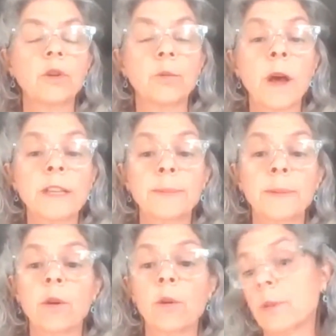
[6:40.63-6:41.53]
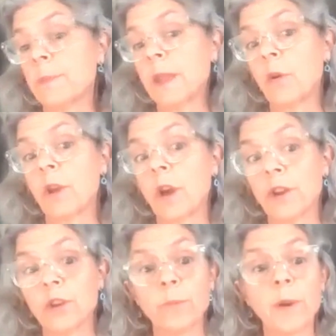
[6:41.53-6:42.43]
could possibly be going on
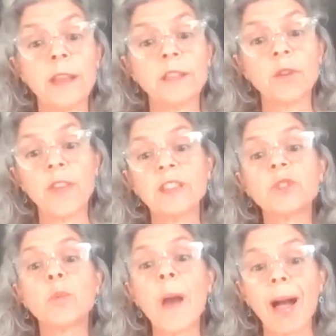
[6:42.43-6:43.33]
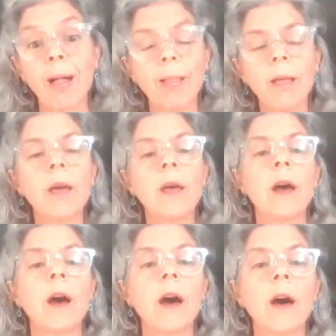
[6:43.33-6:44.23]
in your body. So they swell
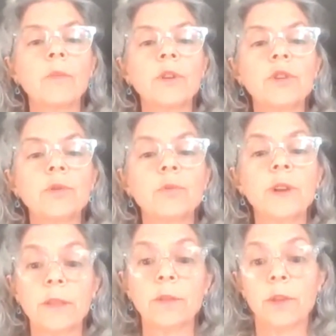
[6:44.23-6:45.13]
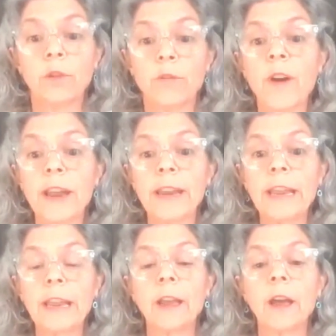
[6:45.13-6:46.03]
when they're
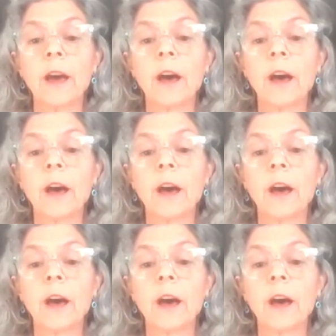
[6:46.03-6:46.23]
fighting